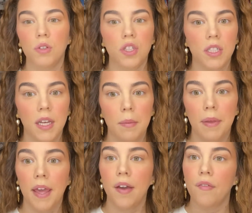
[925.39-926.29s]
which is gonna
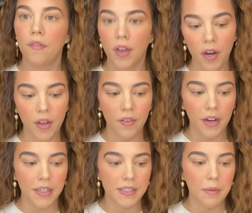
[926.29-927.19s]
be very,
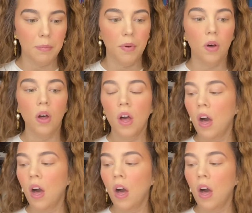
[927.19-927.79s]
very simple.